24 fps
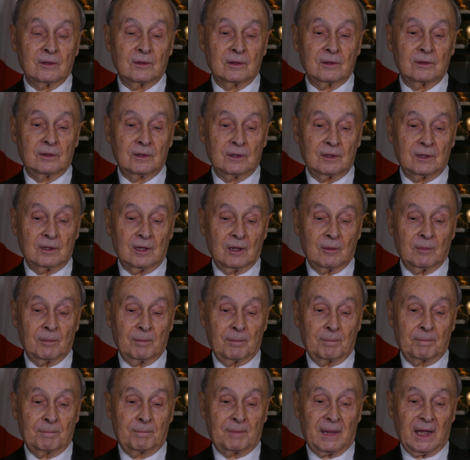The
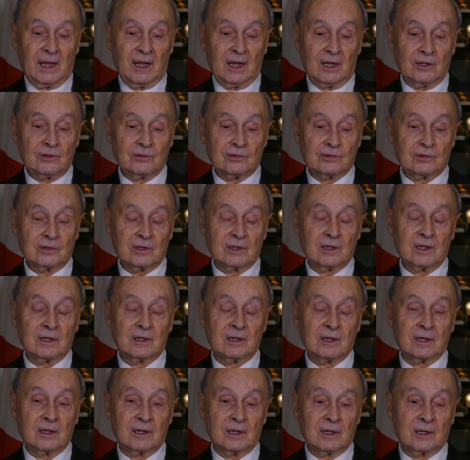badge
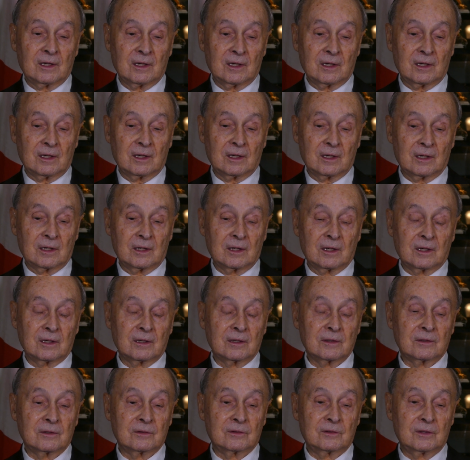
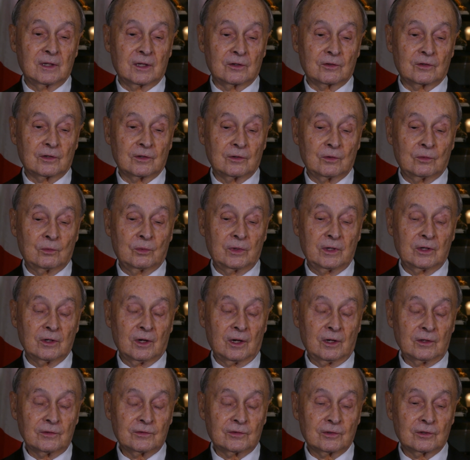uh, that we
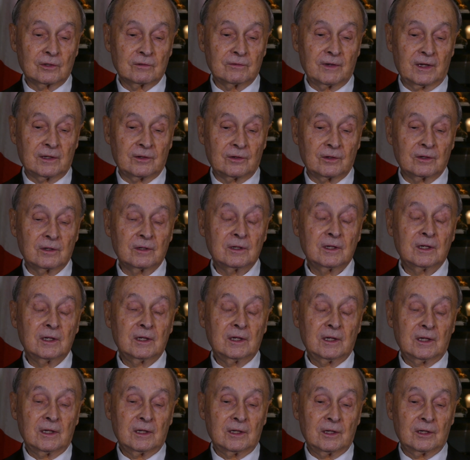all serve under
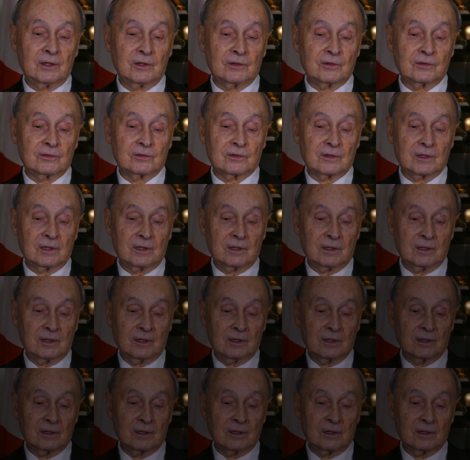is the